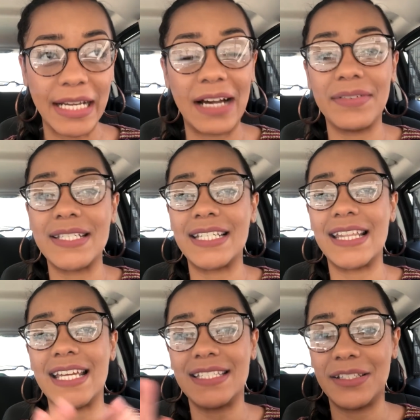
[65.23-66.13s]
And obviously
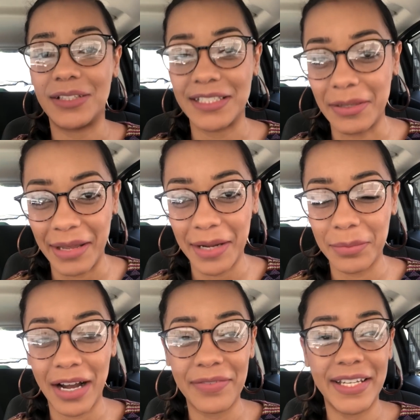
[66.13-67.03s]
they still need to make a
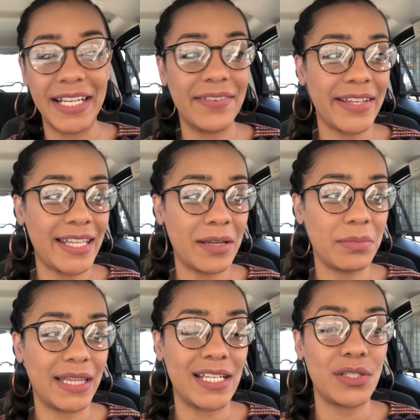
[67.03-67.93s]
profit and everything,
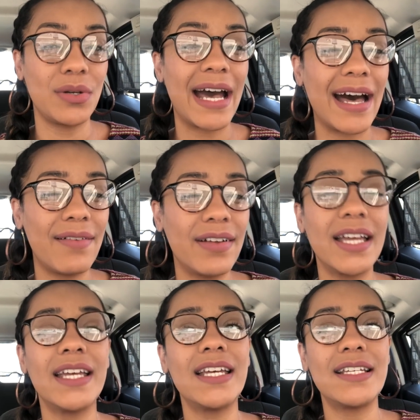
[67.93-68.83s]
but they do have
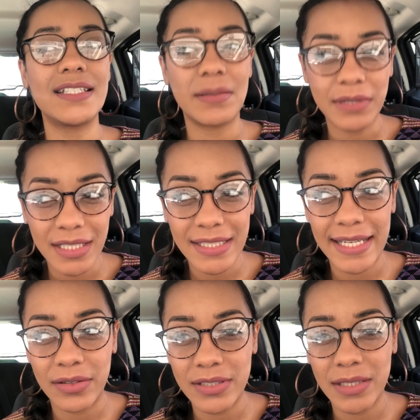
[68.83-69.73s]
some good
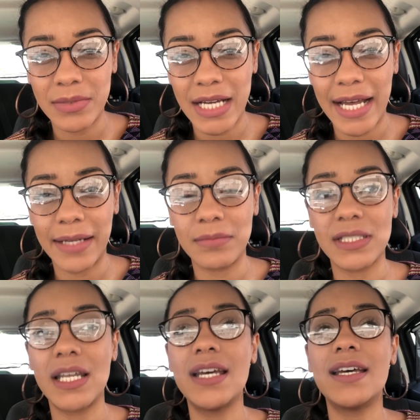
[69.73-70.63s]
sales
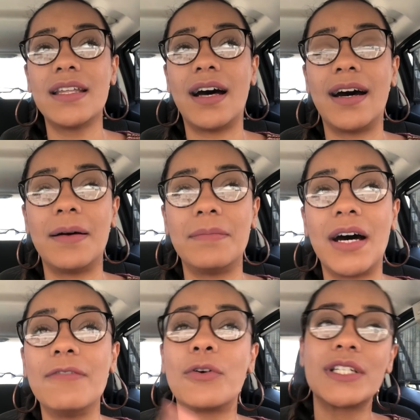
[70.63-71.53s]
sometimes. Um,
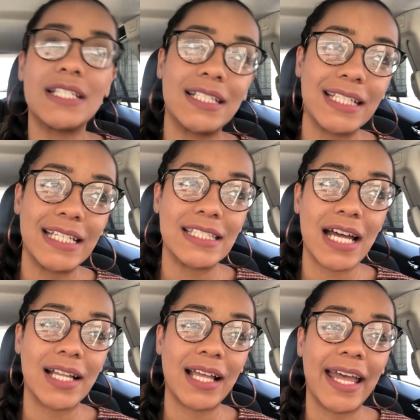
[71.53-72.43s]
unfortunately, it's
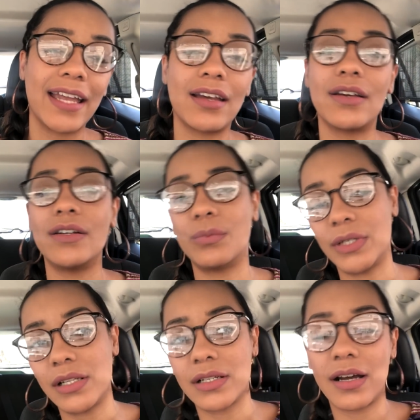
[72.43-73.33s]
not like
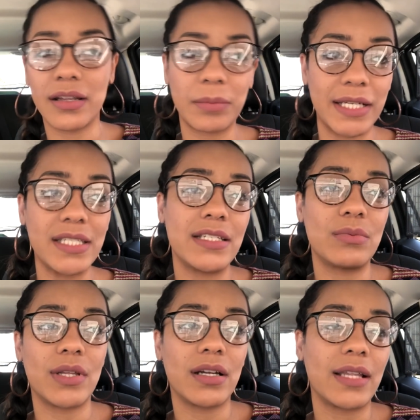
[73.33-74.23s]
Goodwill or other
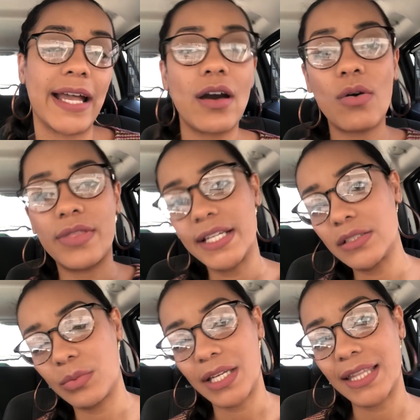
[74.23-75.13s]
places where they're like, oh,
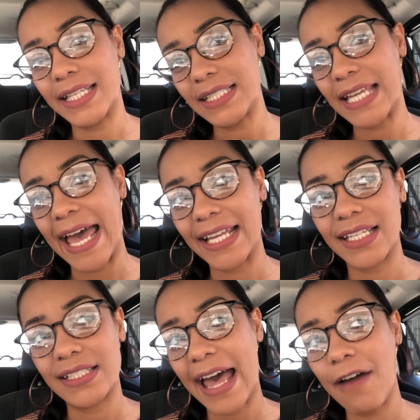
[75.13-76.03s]
this week this
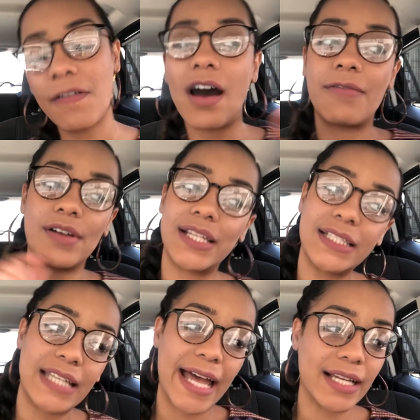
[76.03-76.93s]
tag is half off or
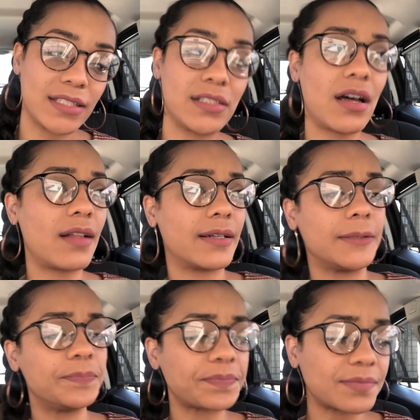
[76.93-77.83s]
this tag is a dollar.